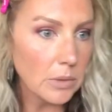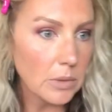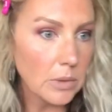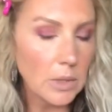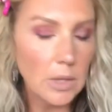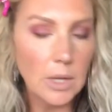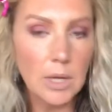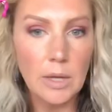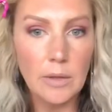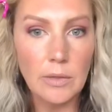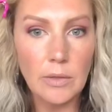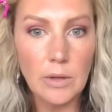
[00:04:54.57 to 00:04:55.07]

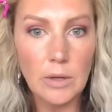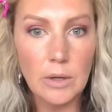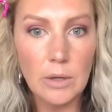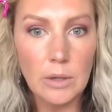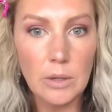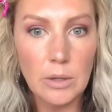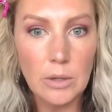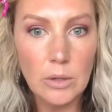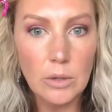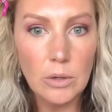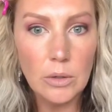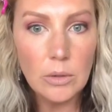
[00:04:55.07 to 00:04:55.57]
in the
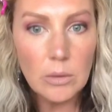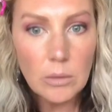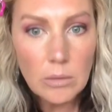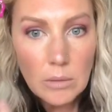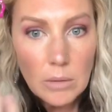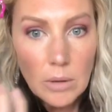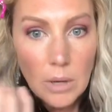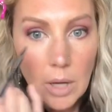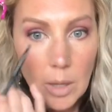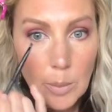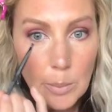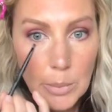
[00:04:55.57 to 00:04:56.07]

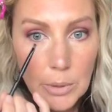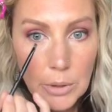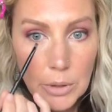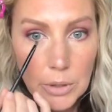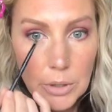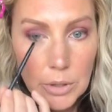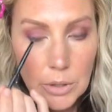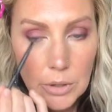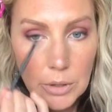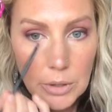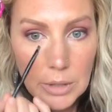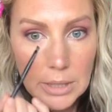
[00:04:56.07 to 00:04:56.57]
upper
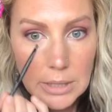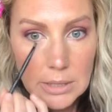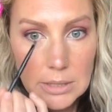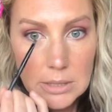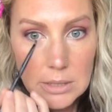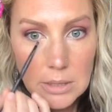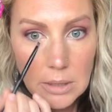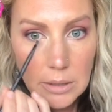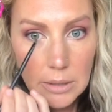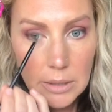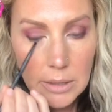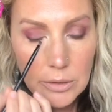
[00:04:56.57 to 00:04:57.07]
crease,
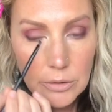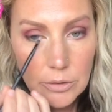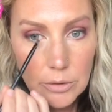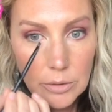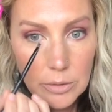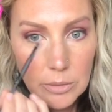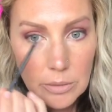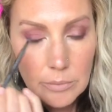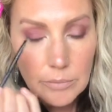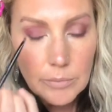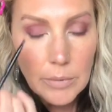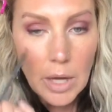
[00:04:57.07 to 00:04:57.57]
inner
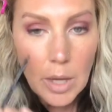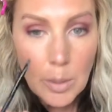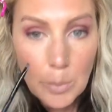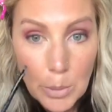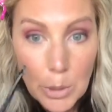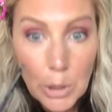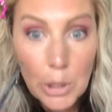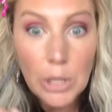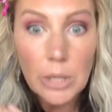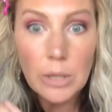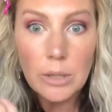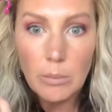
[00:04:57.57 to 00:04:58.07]

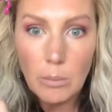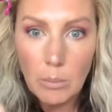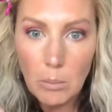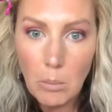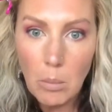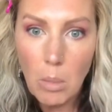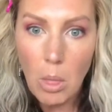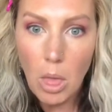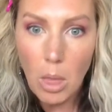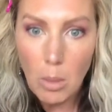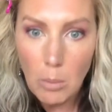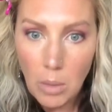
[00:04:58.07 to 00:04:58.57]
upper
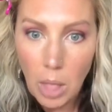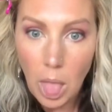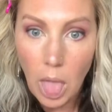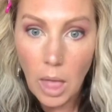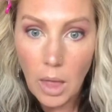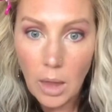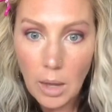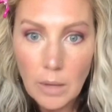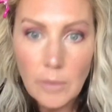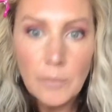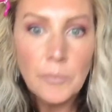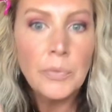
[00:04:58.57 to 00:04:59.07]

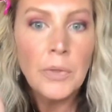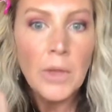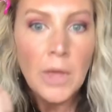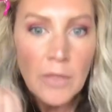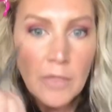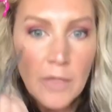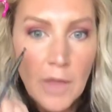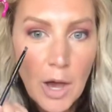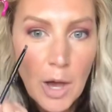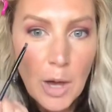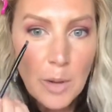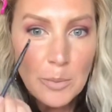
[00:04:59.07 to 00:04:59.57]
the
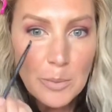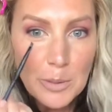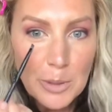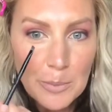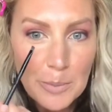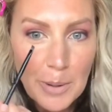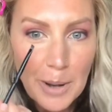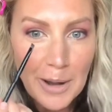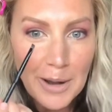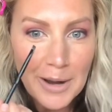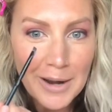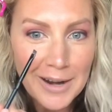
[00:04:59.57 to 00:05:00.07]
upper
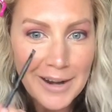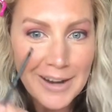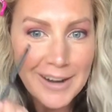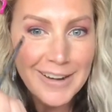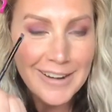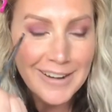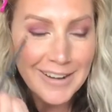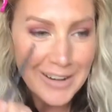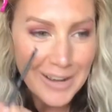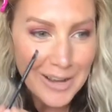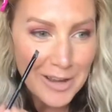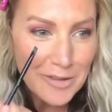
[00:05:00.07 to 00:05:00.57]
part
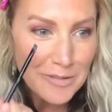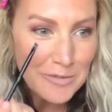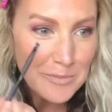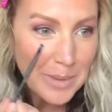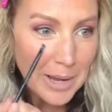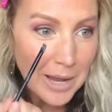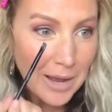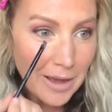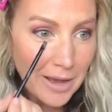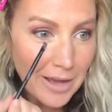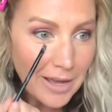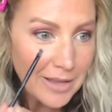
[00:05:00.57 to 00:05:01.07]
of my
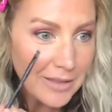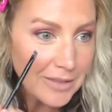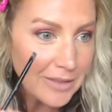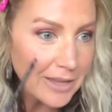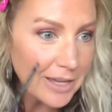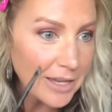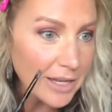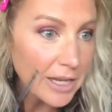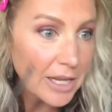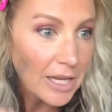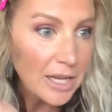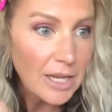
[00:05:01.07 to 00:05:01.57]

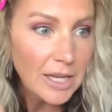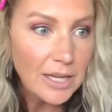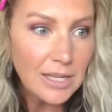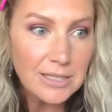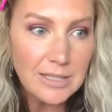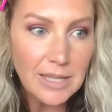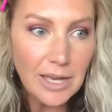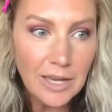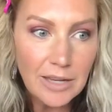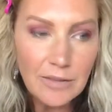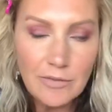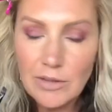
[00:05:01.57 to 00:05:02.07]
eyelid, because
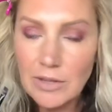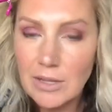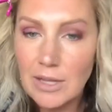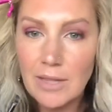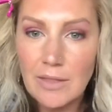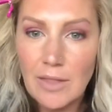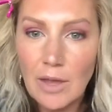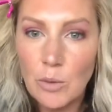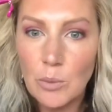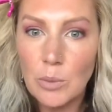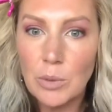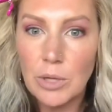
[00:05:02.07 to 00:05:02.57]
I feel like
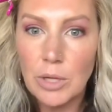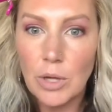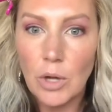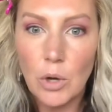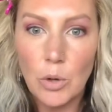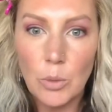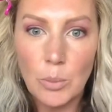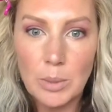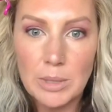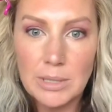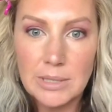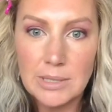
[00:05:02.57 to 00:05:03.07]
that really
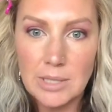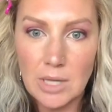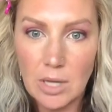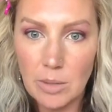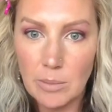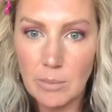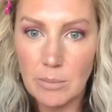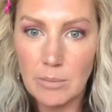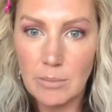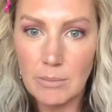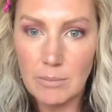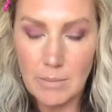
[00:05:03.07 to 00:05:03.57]
opens up
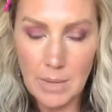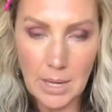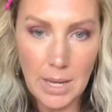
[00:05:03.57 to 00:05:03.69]
my